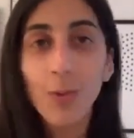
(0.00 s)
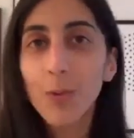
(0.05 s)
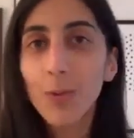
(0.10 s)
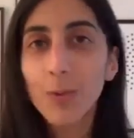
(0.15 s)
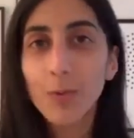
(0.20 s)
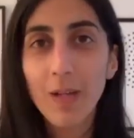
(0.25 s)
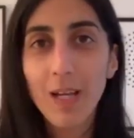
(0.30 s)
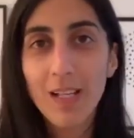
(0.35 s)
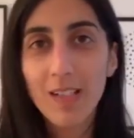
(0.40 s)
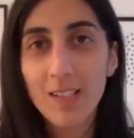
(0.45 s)

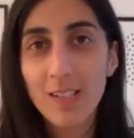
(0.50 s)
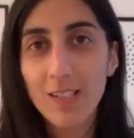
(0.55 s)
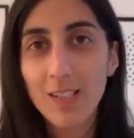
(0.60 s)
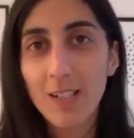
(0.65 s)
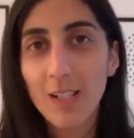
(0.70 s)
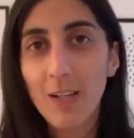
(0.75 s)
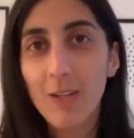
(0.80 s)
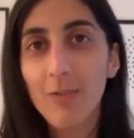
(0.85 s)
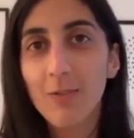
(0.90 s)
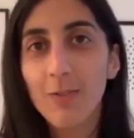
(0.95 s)
hallways
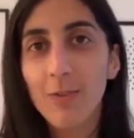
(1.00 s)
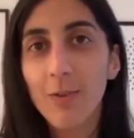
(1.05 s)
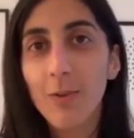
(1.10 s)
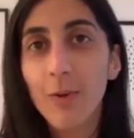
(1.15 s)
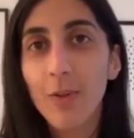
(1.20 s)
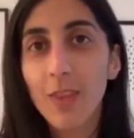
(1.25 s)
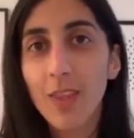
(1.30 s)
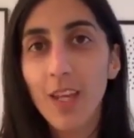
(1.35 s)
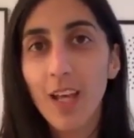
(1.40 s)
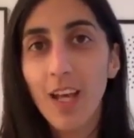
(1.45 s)
and so
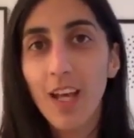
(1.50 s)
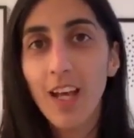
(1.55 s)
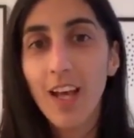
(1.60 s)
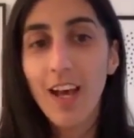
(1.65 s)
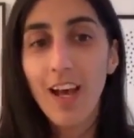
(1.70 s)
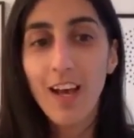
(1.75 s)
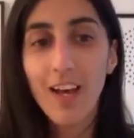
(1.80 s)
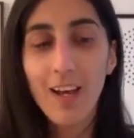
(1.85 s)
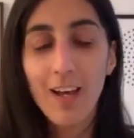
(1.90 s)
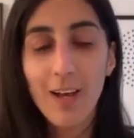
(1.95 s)
forth,
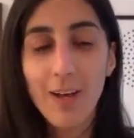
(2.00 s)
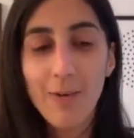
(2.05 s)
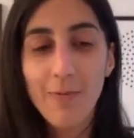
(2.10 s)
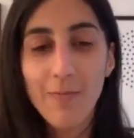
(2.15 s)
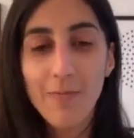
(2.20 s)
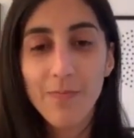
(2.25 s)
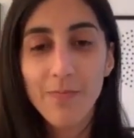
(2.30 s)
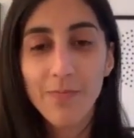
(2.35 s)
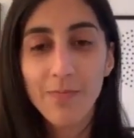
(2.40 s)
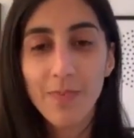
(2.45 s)

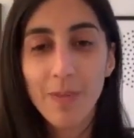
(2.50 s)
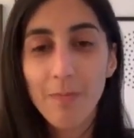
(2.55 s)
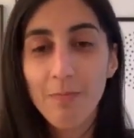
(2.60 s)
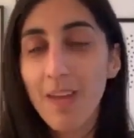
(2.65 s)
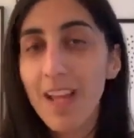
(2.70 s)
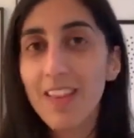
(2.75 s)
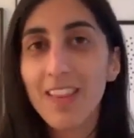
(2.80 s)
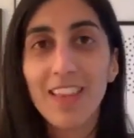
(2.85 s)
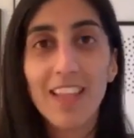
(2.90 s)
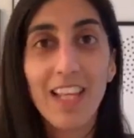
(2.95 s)

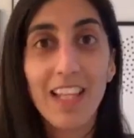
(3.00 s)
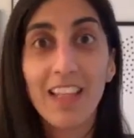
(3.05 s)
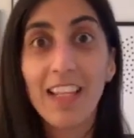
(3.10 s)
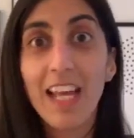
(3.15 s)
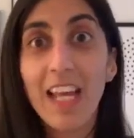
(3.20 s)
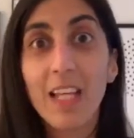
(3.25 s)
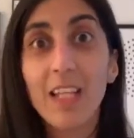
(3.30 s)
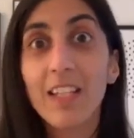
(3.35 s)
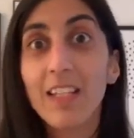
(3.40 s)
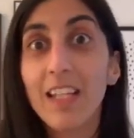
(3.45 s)
meant that
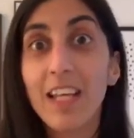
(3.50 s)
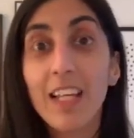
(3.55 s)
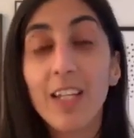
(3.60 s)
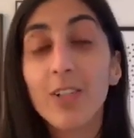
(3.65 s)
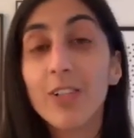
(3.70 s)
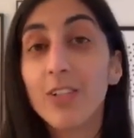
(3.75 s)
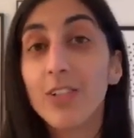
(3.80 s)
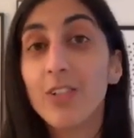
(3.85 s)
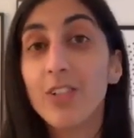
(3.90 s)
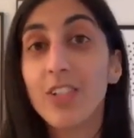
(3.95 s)

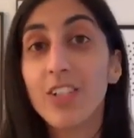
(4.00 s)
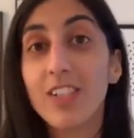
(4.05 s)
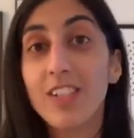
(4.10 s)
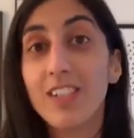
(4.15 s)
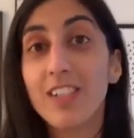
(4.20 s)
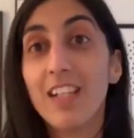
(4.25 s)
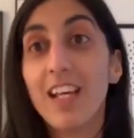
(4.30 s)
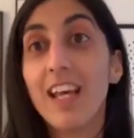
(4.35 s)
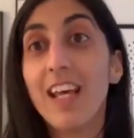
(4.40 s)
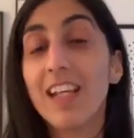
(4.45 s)
they could
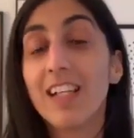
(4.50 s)
just